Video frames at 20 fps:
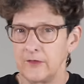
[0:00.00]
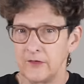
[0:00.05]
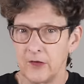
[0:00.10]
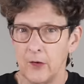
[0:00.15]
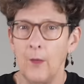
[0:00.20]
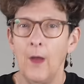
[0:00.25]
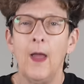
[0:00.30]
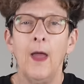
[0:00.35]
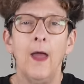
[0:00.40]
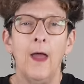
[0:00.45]
So
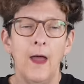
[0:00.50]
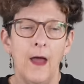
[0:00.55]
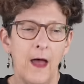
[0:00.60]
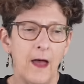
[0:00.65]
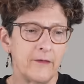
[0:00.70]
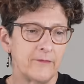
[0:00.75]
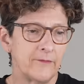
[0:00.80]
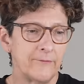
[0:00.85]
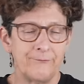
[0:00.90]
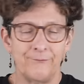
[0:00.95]

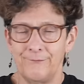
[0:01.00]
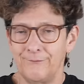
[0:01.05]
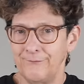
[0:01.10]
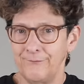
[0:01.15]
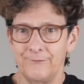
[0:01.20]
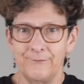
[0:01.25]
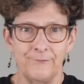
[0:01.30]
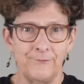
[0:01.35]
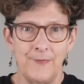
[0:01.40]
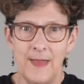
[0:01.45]
uh,
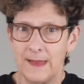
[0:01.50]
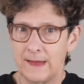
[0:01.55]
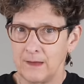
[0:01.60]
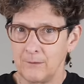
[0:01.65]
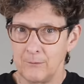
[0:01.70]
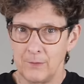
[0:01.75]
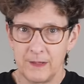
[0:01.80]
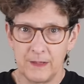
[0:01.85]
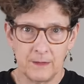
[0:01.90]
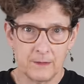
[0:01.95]
that
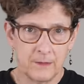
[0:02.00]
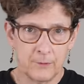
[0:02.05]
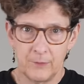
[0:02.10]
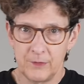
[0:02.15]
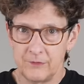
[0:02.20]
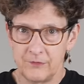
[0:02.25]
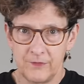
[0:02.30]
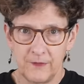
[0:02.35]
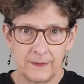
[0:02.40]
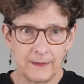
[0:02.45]
can be a little
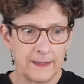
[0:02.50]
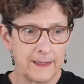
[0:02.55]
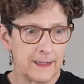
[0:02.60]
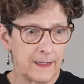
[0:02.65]
bit fiddly,